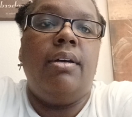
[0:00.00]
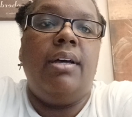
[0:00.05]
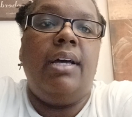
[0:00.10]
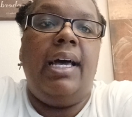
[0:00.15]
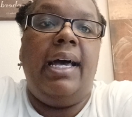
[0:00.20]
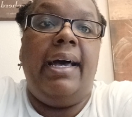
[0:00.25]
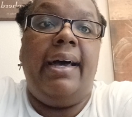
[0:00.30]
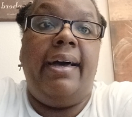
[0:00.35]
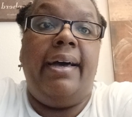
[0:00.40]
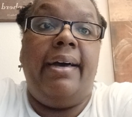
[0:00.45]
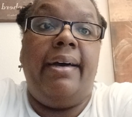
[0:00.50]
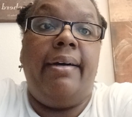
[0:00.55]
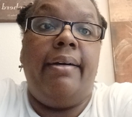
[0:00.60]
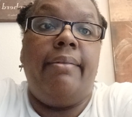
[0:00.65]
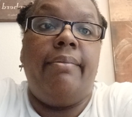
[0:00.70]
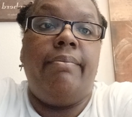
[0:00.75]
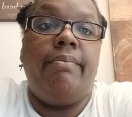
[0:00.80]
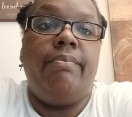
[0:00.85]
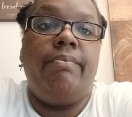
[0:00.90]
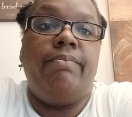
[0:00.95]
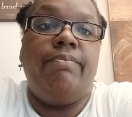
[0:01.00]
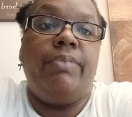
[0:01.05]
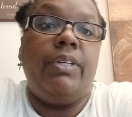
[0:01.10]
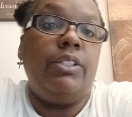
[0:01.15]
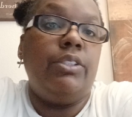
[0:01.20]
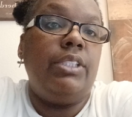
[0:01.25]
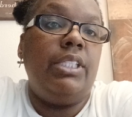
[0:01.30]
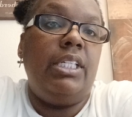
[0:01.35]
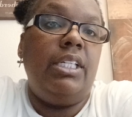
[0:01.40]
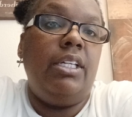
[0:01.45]
I
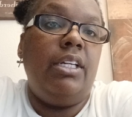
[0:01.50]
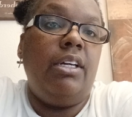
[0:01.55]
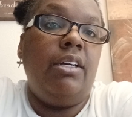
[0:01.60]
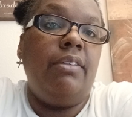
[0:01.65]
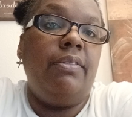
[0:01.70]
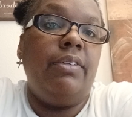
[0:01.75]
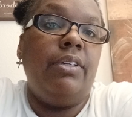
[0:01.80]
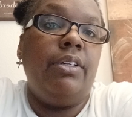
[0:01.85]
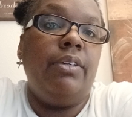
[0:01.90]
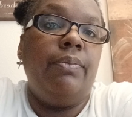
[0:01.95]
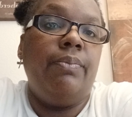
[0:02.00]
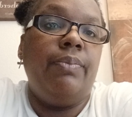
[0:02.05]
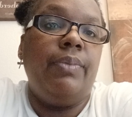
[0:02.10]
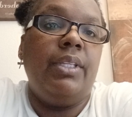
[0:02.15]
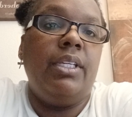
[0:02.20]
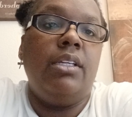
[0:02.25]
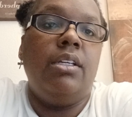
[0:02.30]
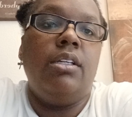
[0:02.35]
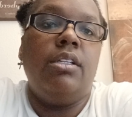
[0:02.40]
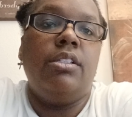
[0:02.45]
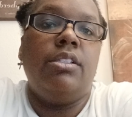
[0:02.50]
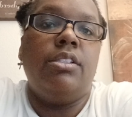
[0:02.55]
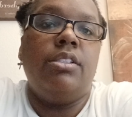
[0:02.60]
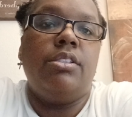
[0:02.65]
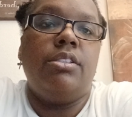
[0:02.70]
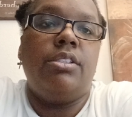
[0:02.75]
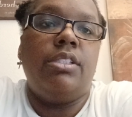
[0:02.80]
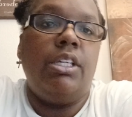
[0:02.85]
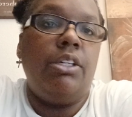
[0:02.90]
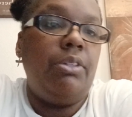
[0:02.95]
folded it over,
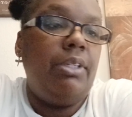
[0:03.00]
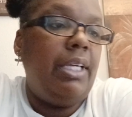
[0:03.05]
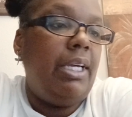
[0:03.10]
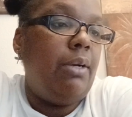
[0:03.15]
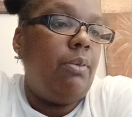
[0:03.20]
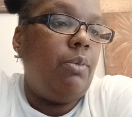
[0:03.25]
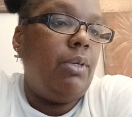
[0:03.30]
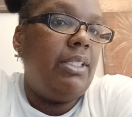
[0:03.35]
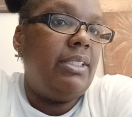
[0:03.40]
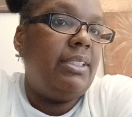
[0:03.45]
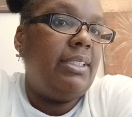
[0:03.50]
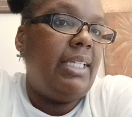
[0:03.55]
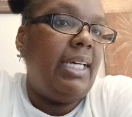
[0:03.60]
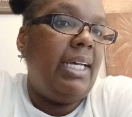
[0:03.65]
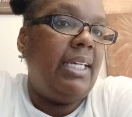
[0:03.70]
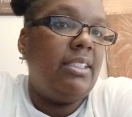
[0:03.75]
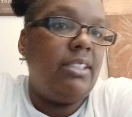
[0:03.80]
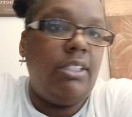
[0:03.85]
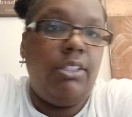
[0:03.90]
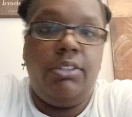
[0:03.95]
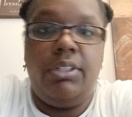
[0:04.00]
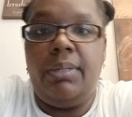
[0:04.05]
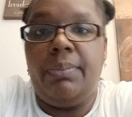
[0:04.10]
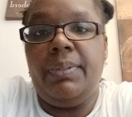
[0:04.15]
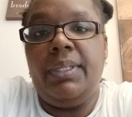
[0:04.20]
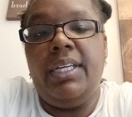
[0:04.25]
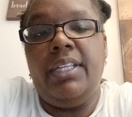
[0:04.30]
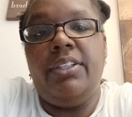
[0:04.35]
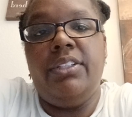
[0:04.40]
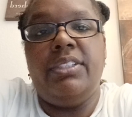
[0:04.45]
sewed down one side, sewed up
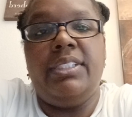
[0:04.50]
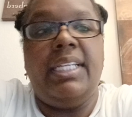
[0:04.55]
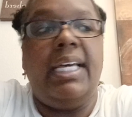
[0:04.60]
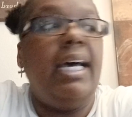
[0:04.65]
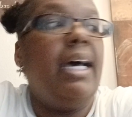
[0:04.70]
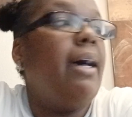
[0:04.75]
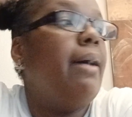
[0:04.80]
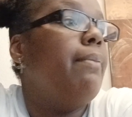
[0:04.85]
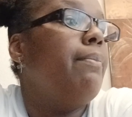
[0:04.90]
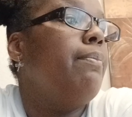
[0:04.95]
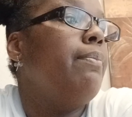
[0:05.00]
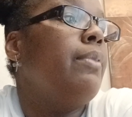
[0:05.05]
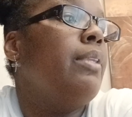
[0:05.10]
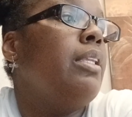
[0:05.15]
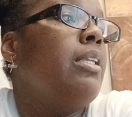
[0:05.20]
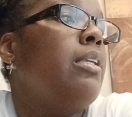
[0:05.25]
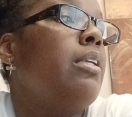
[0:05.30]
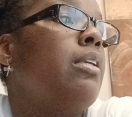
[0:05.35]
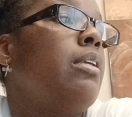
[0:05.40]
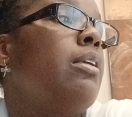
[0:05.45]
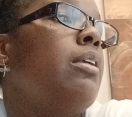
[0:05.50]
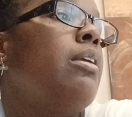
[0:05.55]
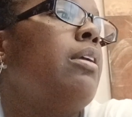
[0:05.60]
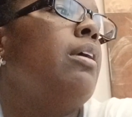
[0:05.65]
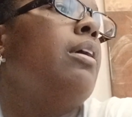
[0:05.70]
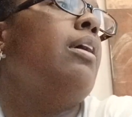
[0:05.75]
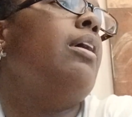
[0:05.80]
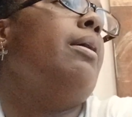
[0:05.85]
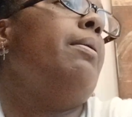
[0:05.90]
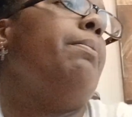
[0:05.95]
the other side,
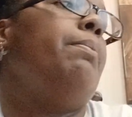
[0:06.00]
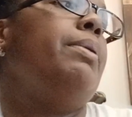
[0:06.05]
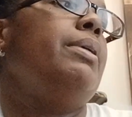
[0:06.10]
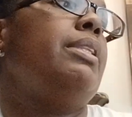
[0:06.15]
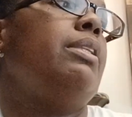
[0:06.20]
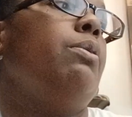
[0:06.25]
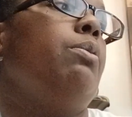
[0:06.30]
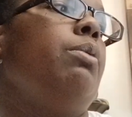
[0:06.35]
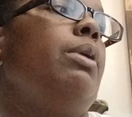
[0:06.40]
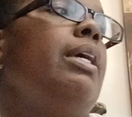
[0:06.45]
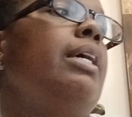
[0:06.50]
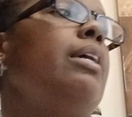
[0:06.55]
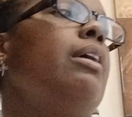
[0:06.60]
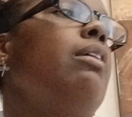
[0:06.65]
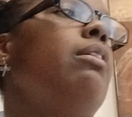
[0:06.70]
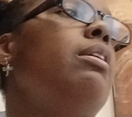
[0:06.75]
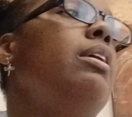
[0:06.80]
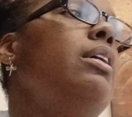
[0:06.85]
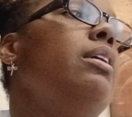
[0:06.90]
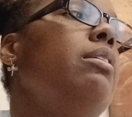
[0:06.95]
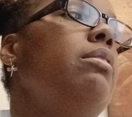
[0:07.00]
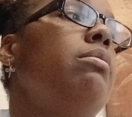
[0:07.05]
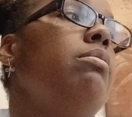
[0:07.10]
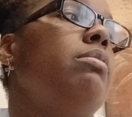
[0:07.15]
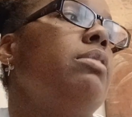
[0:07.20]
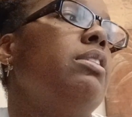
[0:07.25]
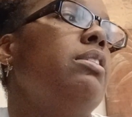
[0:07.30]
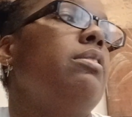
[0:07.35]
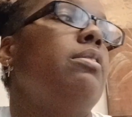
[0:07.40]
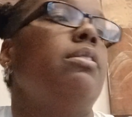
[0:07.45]
put the ring on it,
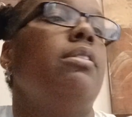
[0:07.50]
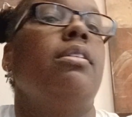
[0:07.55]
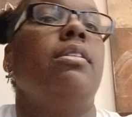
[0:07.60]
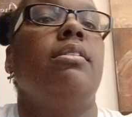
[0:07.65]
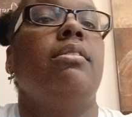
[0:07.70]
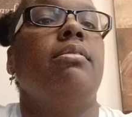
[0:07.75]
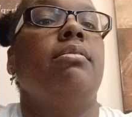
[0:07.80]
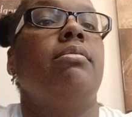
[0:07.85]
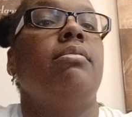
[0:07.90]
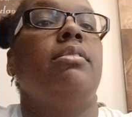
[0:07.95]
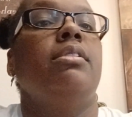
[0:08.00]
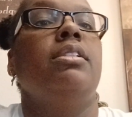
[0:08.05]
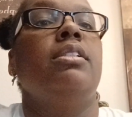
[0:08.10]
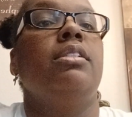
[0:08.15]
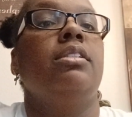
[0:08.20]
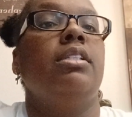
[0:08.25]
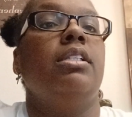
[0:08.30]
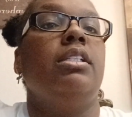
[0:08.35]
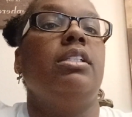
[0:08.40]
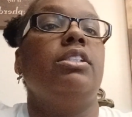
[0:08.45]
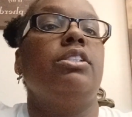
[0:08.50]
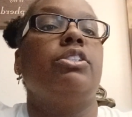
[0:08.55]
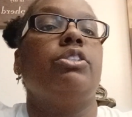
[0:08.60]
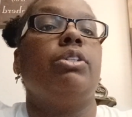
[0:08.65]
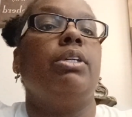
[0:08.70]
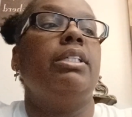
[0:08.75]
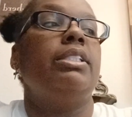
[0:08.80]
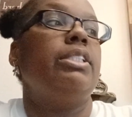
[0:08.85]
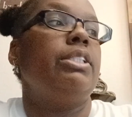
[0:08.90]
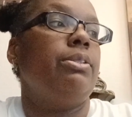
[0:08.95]
the little
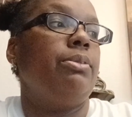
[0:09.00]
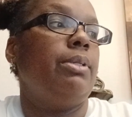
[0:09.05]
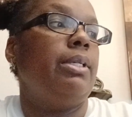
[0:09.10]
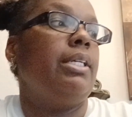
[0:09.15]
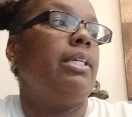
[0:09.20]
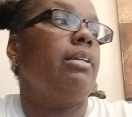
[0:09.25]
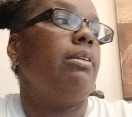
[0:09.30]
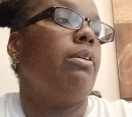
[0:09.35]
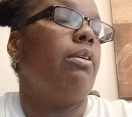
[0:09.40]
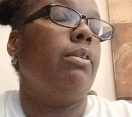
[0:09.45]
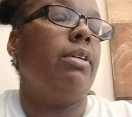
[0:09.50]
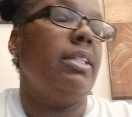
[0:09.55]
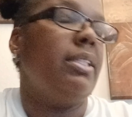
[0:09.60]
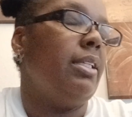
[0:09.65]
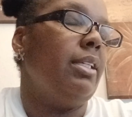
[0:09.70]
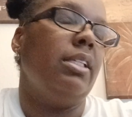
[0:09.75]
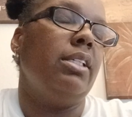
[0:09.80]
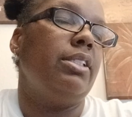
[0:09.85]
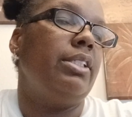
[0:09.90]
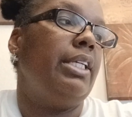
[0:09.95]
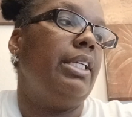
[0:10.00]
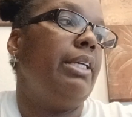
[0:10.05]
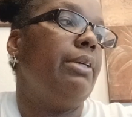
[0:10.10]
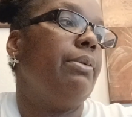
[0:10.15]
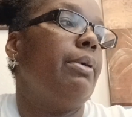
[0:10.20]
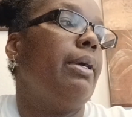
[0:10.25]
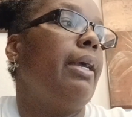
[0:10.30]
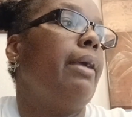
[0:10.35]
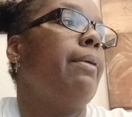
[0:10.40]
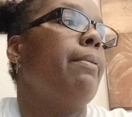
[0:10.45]
scrunchy ring, or the little
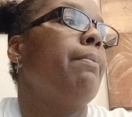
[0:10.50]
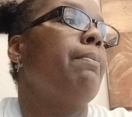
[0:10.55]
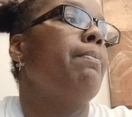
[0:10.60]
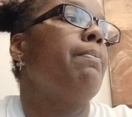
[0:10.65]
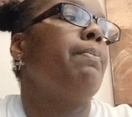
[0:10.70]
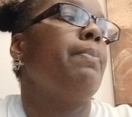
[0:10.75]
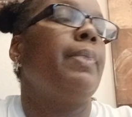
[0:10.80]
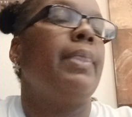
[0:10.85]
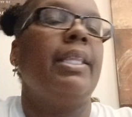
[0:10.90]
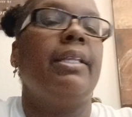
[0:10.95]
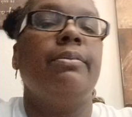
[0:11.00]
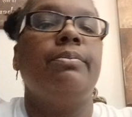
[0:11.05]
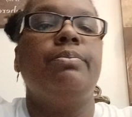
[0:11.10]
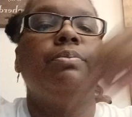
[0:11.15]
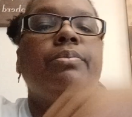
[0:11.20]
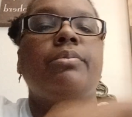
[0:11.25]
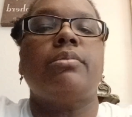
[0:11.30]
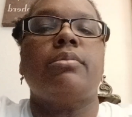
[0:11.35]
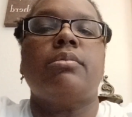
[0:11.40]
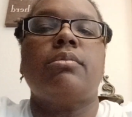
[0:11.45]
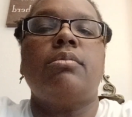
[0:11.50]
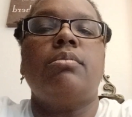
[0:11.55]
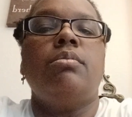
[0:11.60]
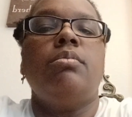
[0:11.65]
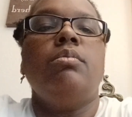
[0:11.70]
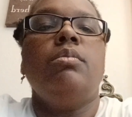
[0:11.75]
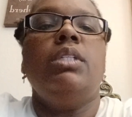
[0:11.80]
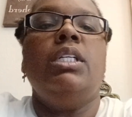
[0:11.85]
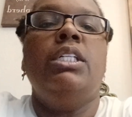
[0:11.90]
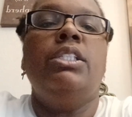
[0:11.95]
D-ring,
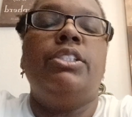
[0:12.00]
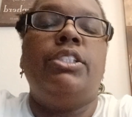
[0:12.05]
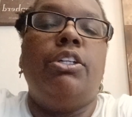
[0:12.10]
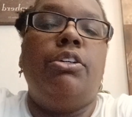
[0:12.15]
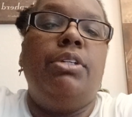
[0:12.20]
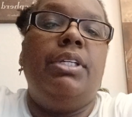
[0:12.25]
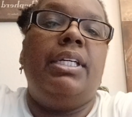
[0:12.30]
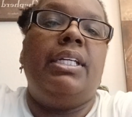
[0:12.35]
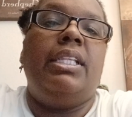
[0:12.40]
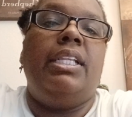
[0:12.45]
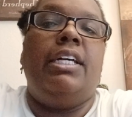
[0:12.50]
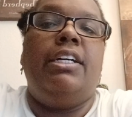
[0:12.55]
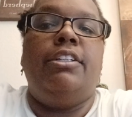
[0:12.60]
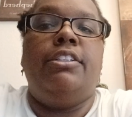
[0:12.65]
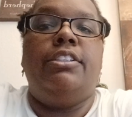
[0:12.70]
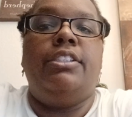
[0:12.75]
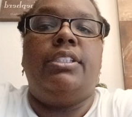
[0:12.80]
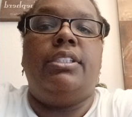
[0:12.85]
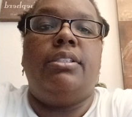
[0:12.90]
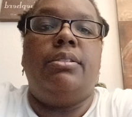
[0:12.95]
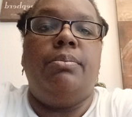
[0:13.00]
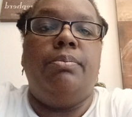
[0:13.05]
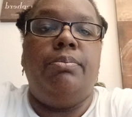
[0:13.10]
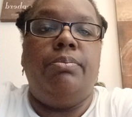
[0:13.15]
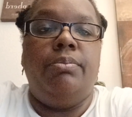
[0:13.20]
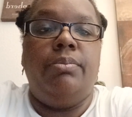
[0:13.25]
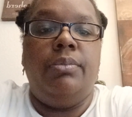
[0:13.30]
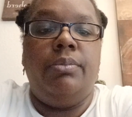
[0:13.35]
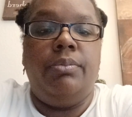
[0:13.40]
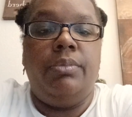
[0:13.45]
sewed it closed,
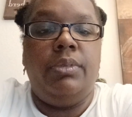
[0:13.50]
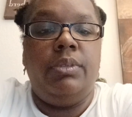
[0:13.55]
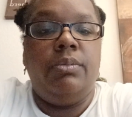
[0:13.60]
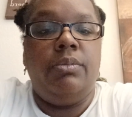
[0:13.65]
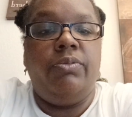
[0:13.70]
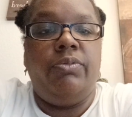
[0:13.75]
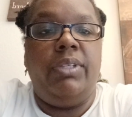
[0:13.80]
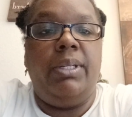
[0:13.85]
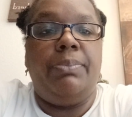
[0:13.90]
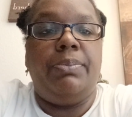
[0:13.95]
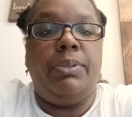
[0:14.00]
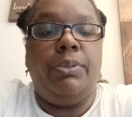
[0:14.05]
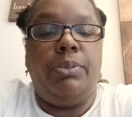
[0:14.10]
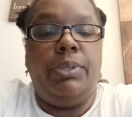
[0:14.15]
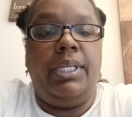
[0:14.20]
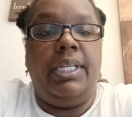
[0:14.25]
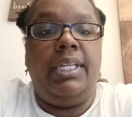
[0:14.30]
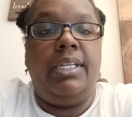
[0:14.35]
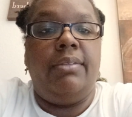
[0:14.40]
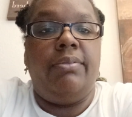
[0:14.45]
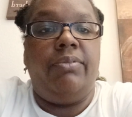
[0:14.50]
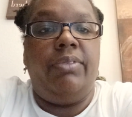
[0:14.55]
flipped the ring,